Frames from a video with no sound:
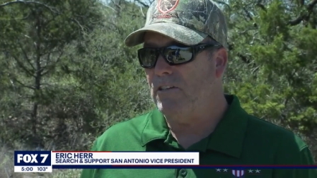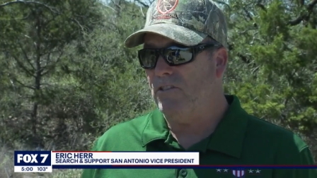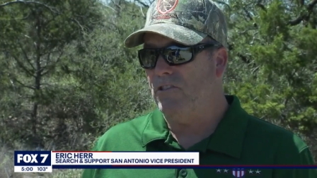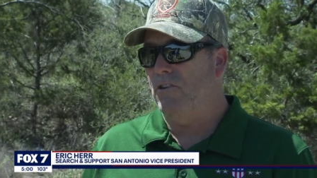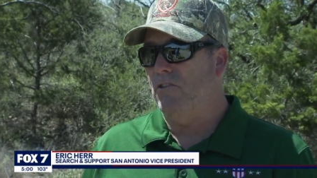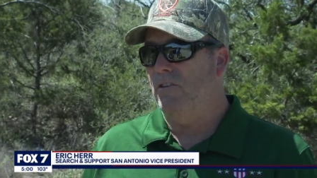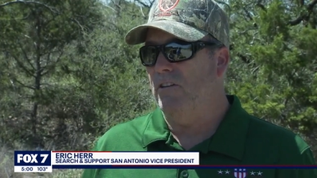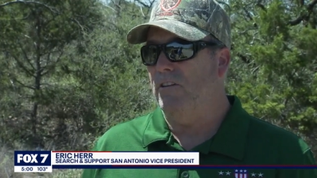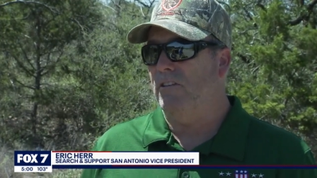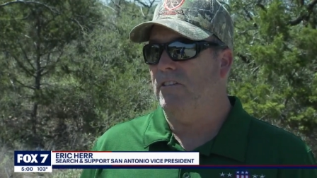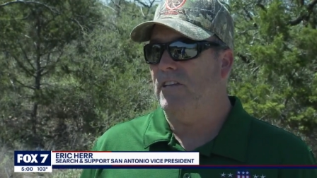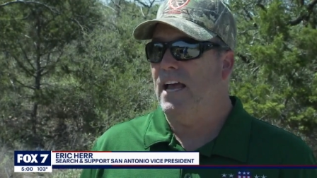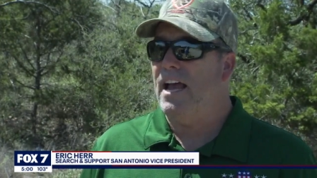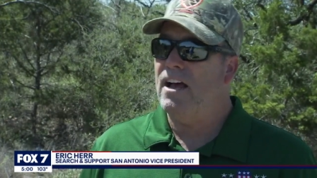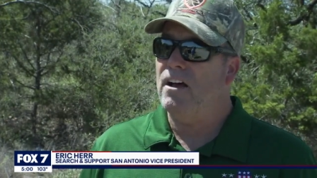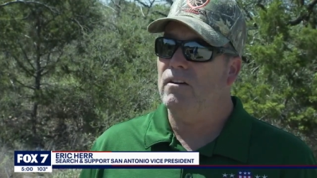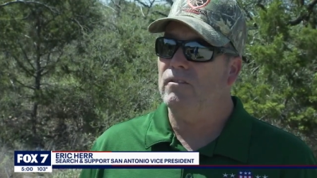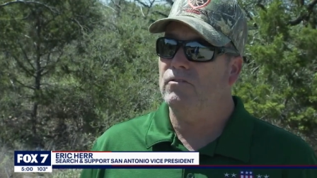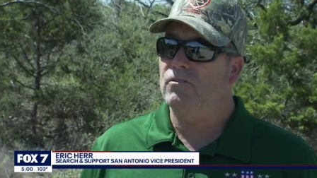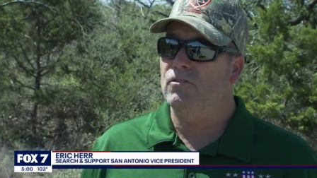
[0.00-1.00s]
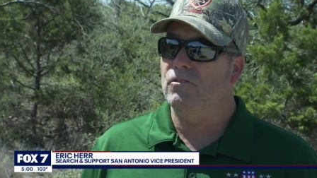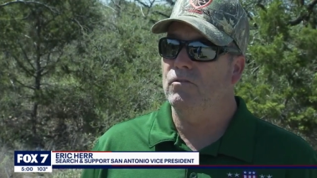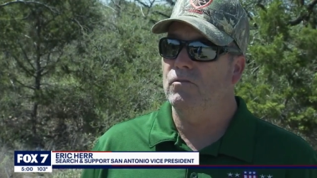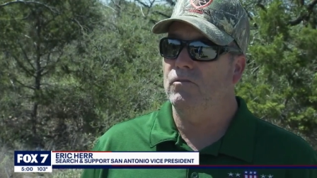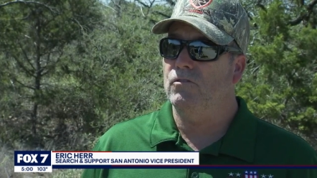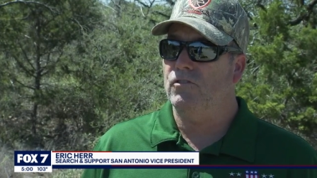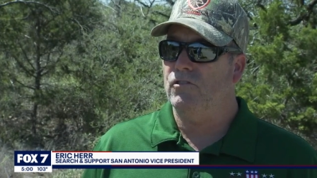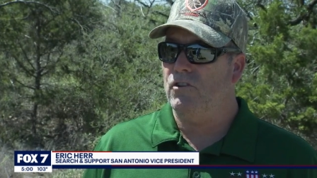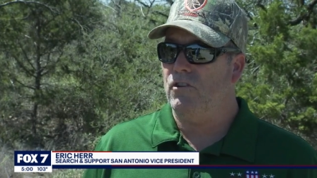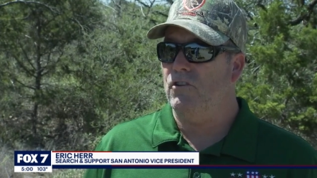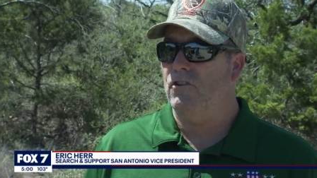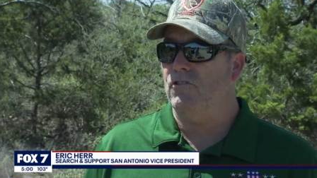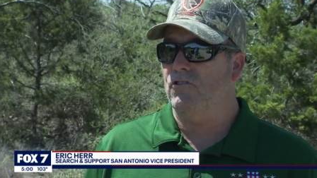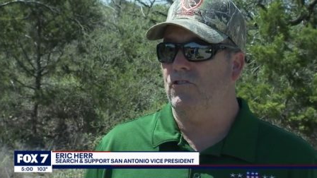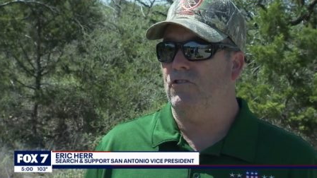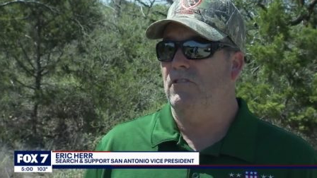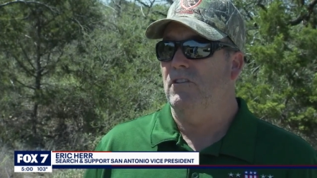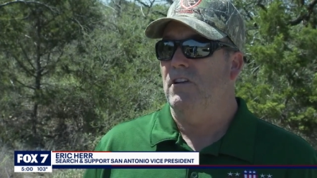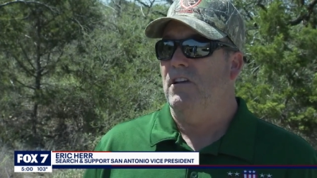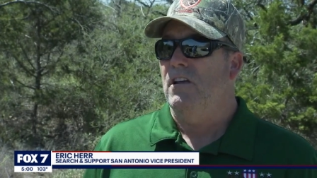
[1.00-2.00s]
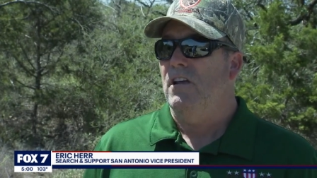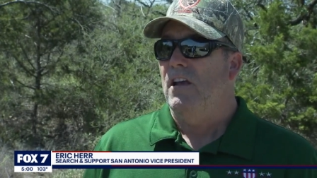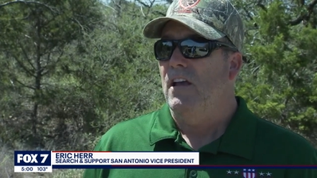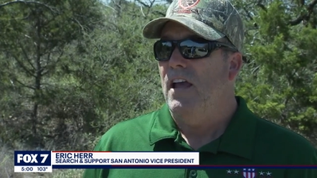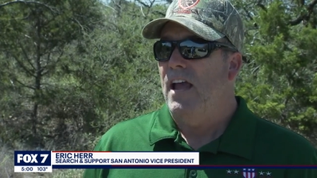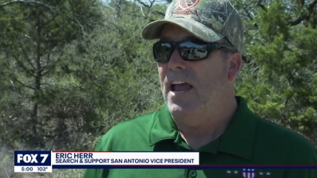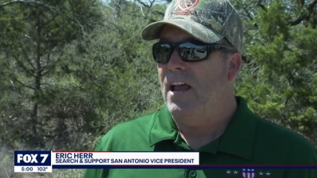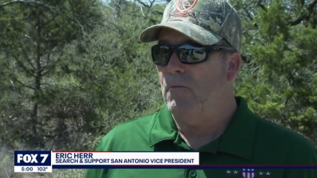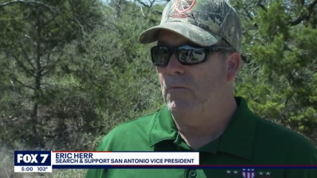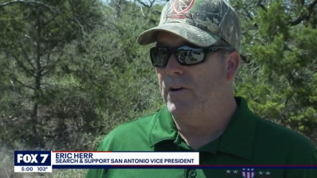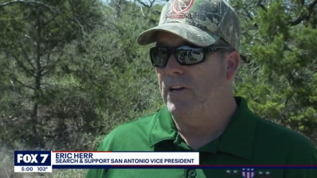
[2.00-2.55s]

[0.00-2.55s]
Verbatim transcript: students how to search and